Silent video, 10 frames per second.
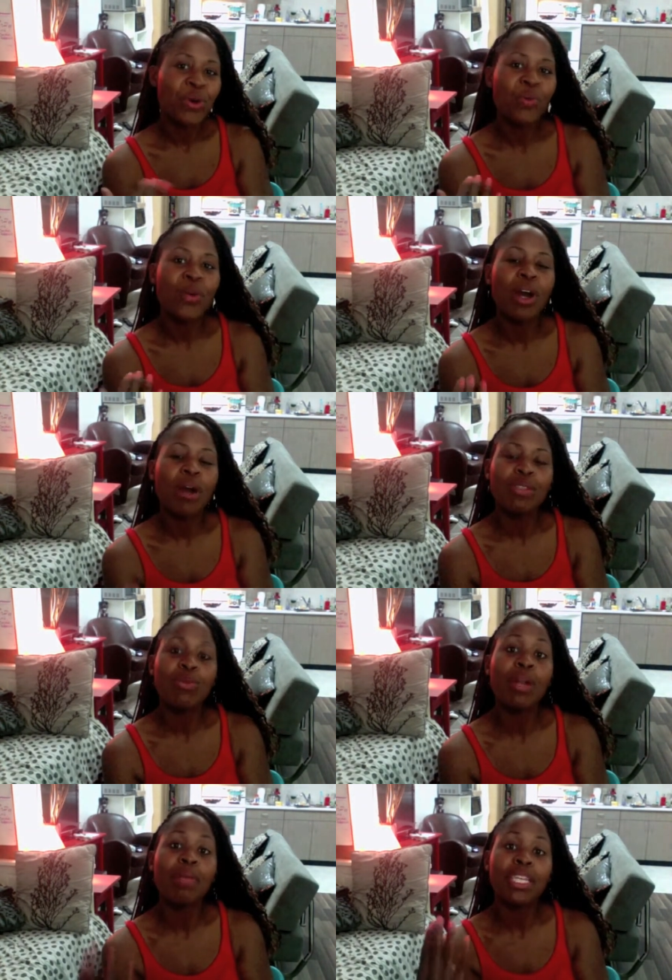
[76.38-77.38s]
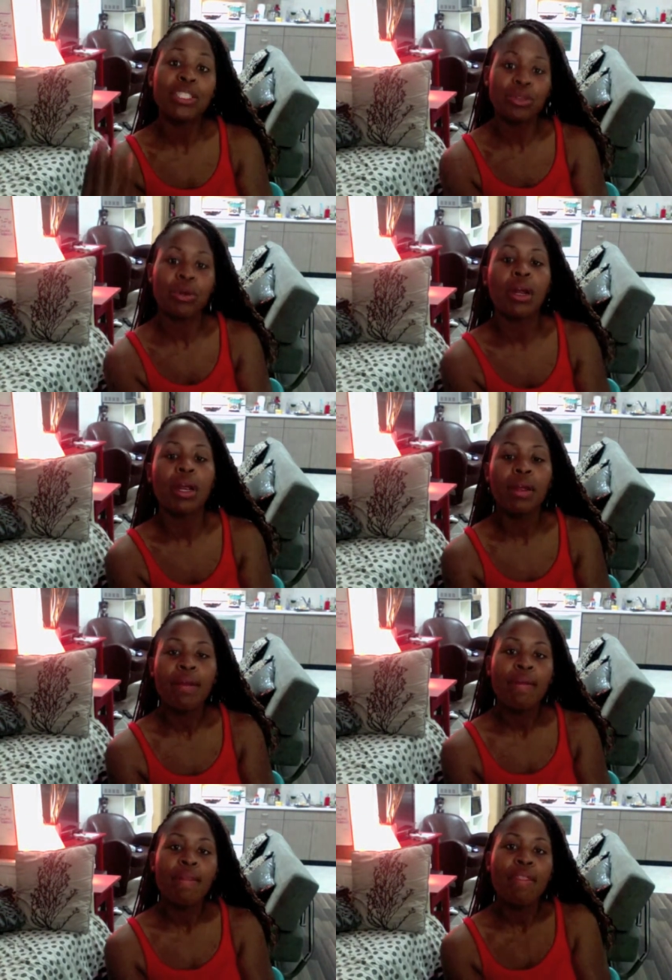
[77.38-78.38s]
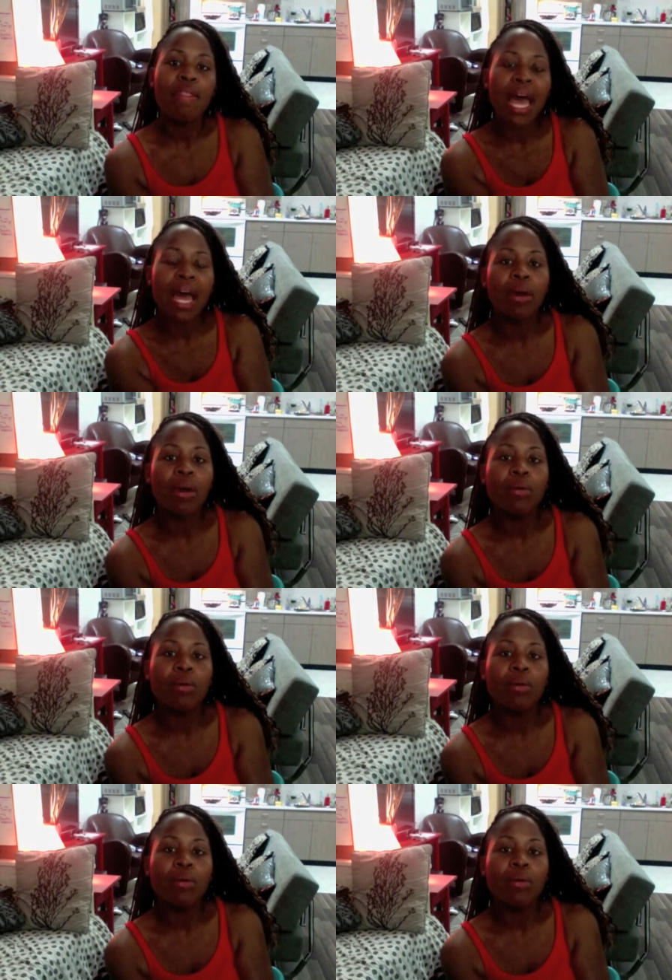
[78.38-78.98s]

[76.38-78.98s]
we always want to make sure that